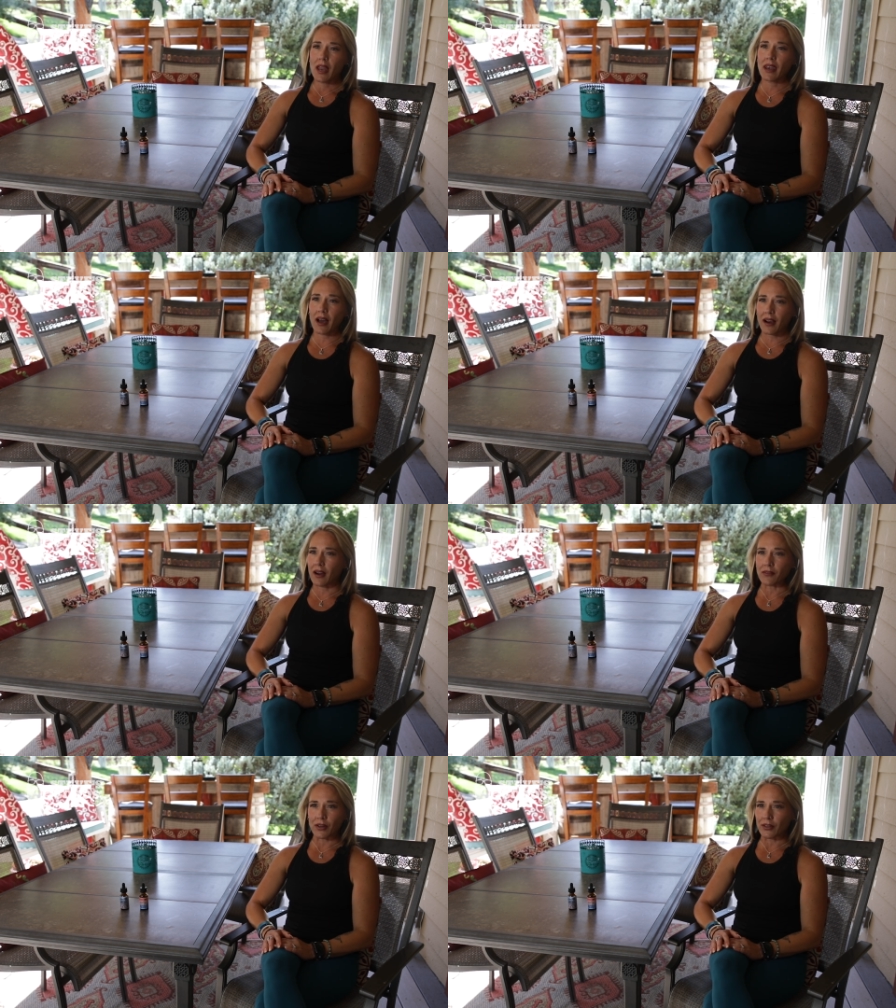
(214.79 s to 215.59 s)
not
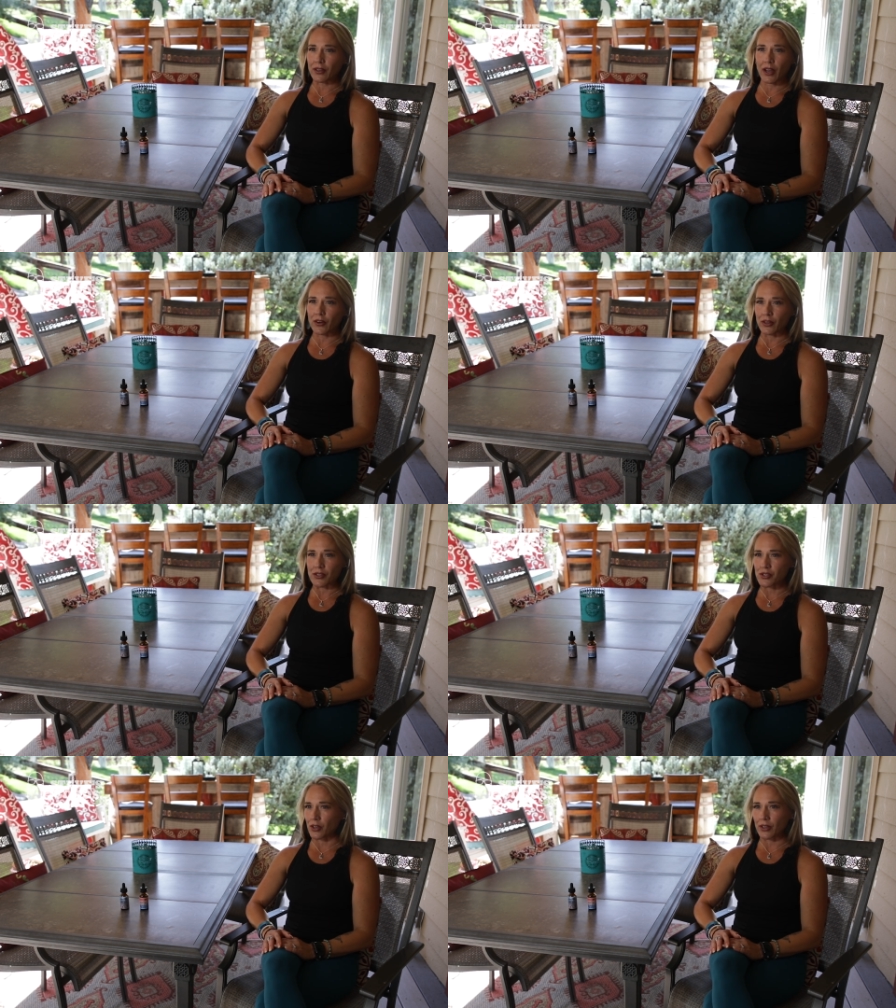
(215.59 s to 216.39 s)
covered under
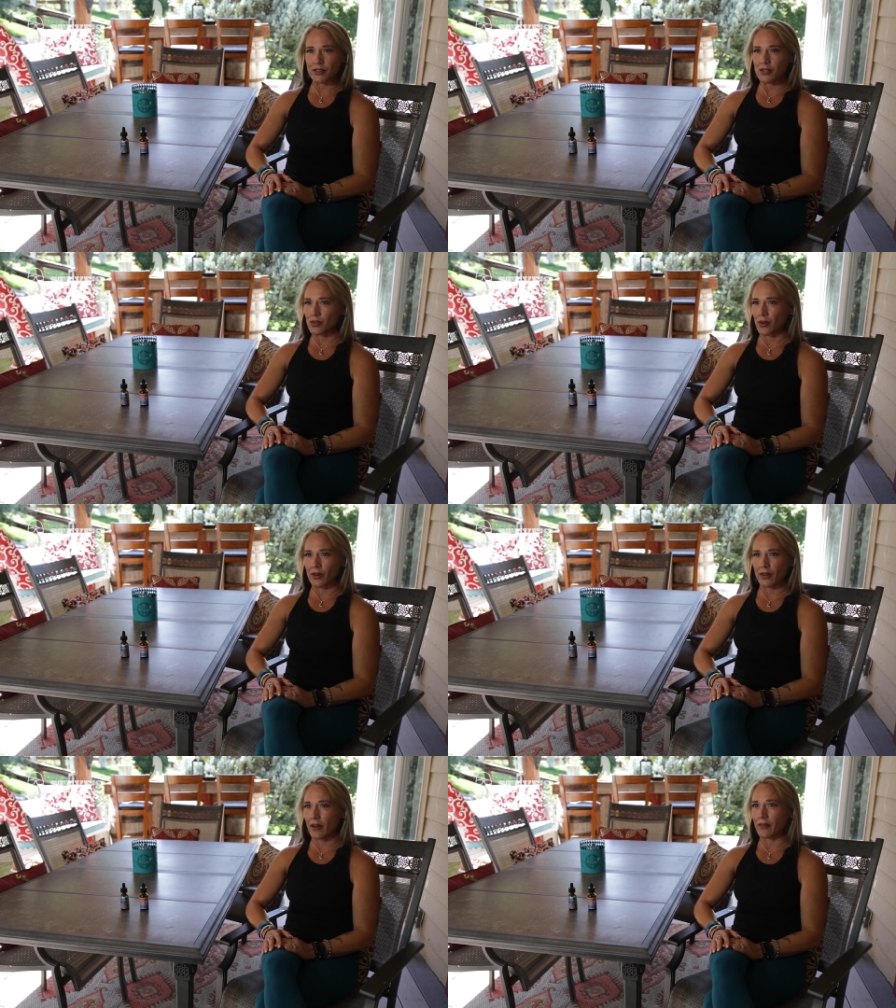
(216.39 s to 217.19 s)
insurance
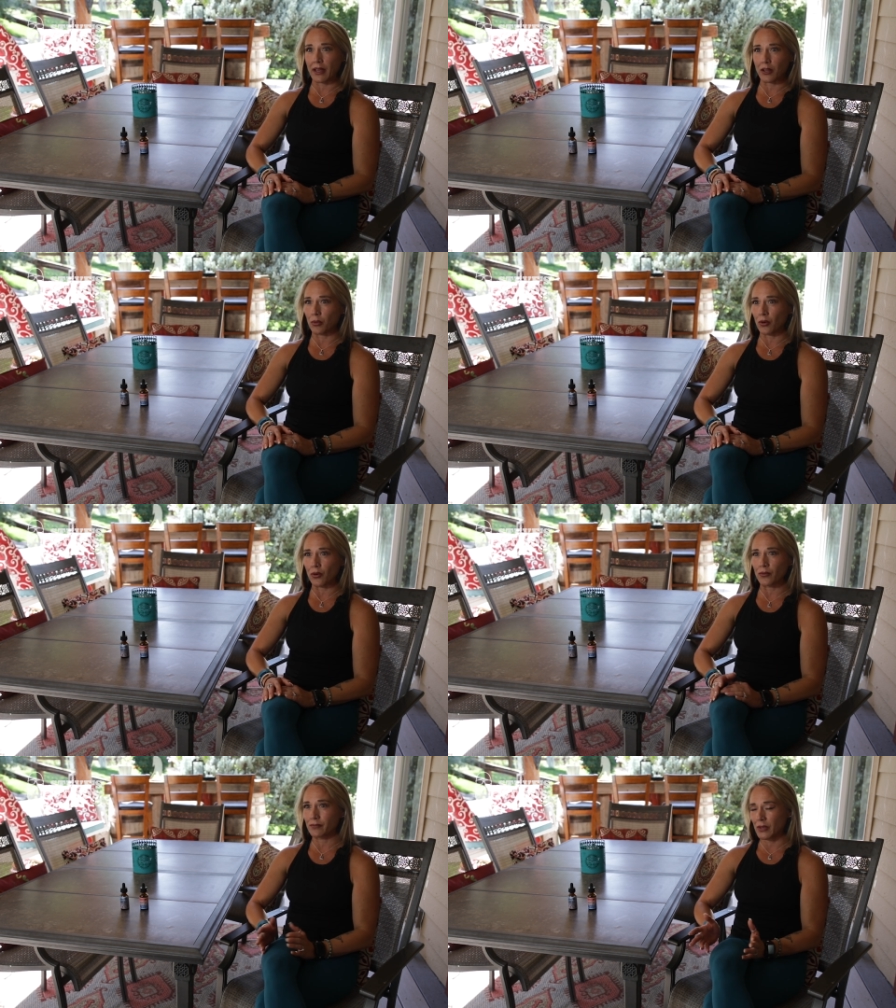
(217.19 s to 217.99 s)
or available,